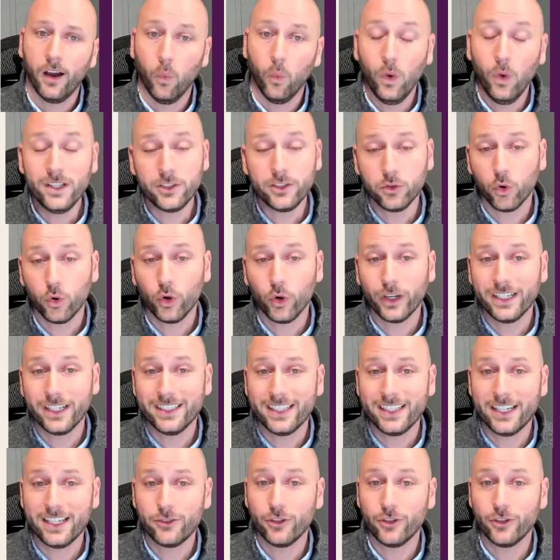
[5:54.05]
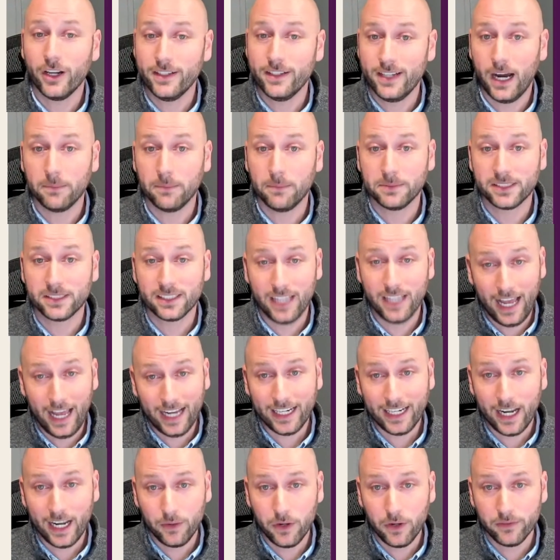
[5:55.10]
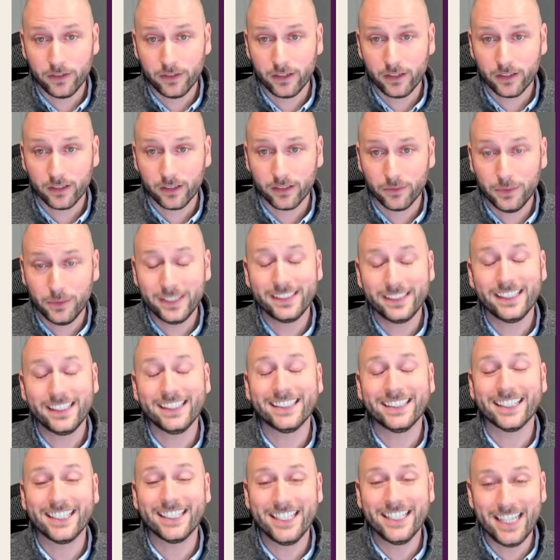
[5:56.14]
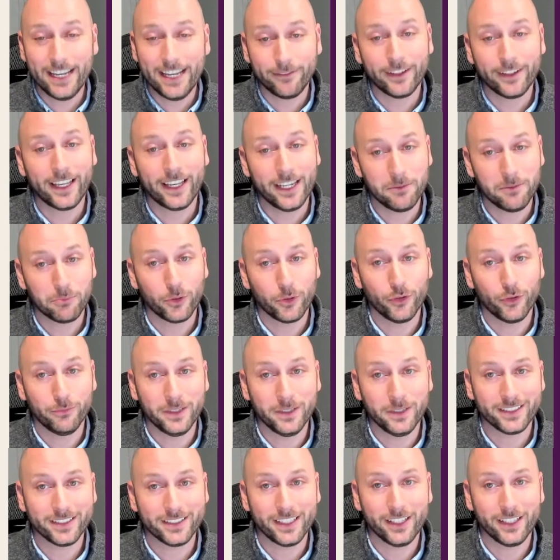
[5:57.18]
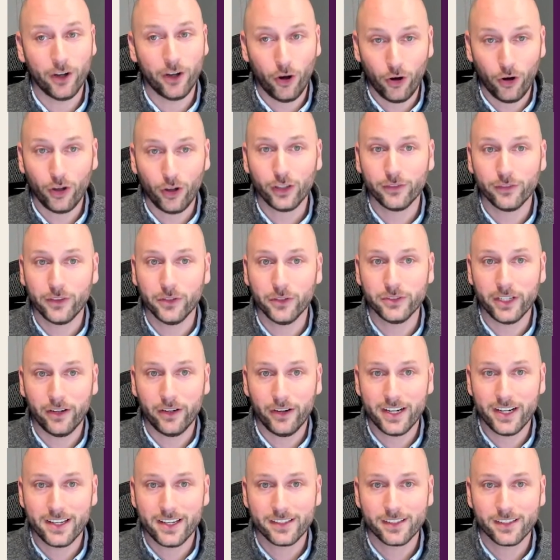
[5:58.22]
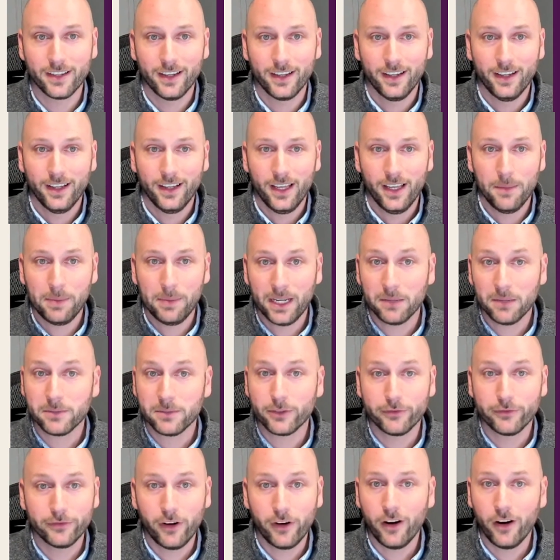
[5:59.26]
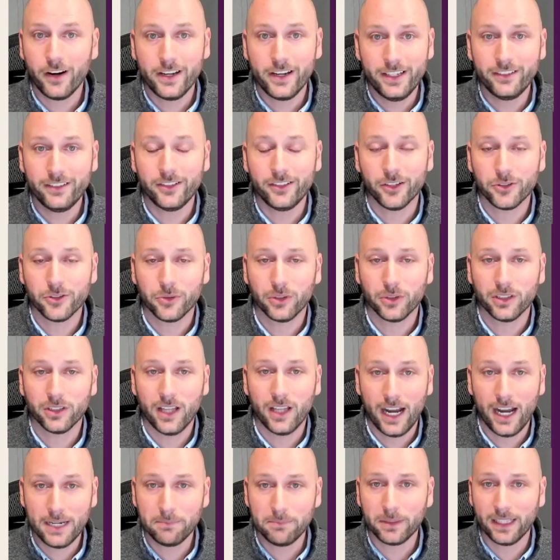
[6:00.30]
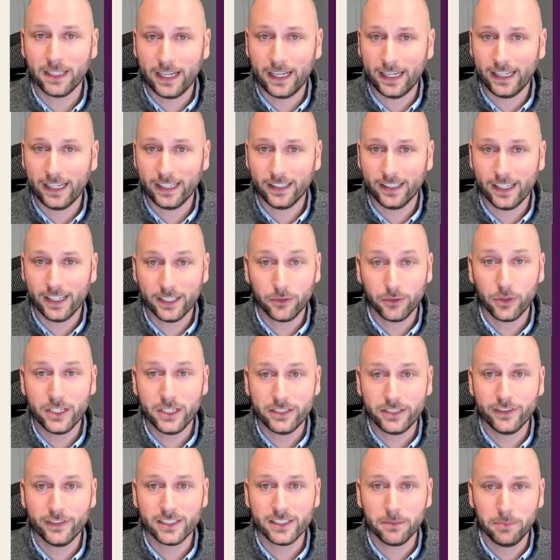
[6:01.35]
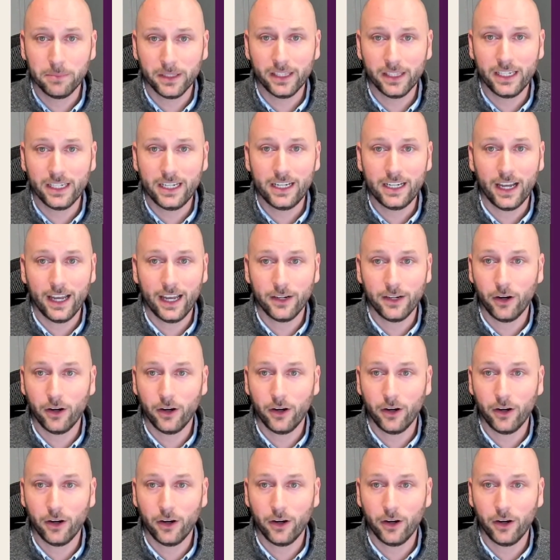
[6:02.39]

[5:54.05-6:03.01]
Once an organization adopts Slack, however, we see significant improvements in all of those areas. It becomes far easier to align planning, increase visibility